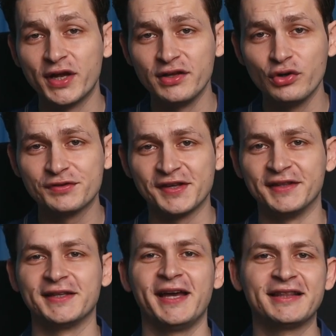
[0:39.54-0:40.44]
can use
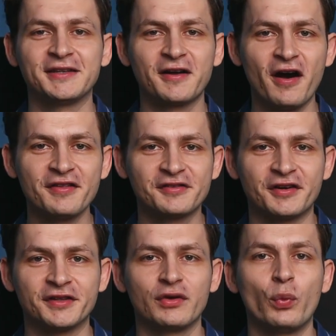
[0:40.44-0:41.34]
it at a
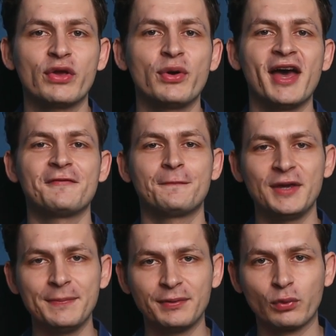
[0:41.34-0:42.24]
concert where you have
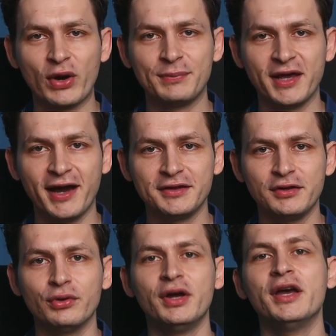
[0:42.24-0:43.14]
people right behind
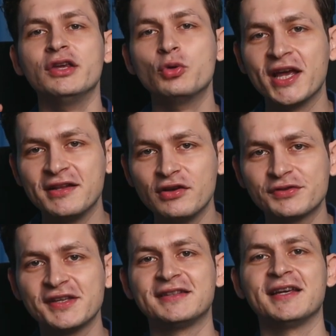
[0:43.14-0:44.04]
you. You can
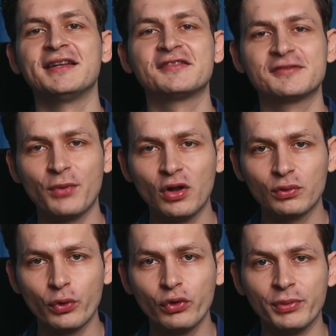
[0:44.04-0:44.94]
use it in a
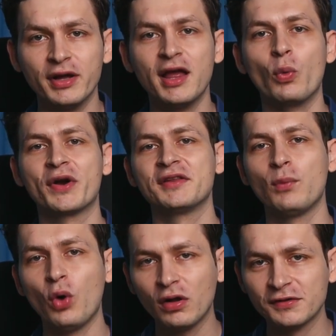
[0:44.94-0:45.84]
small room where the
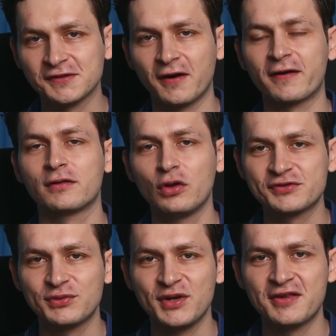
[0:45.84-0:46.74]
walls are
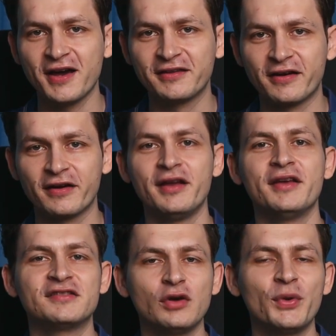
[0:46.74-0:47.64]
close to each other,
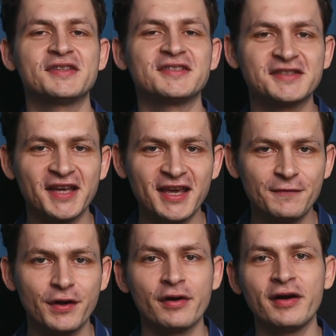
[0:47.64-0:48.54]
so it's a
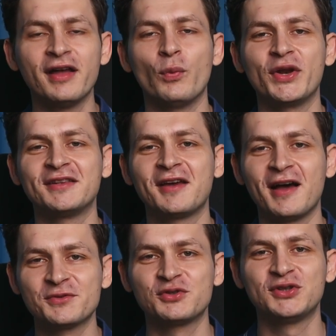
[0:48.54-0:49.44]
savior when it
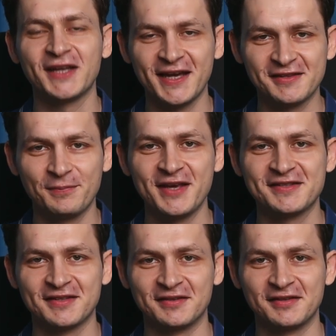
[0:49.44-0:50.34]
comes to tight
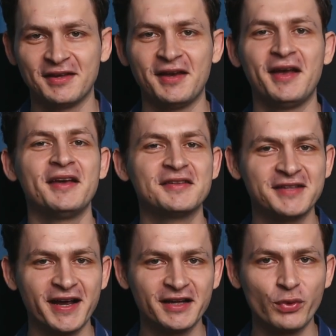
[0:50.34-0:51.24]
spaces.
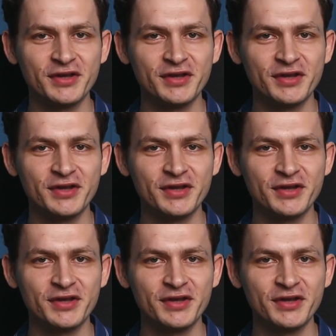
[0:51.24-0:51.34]
Second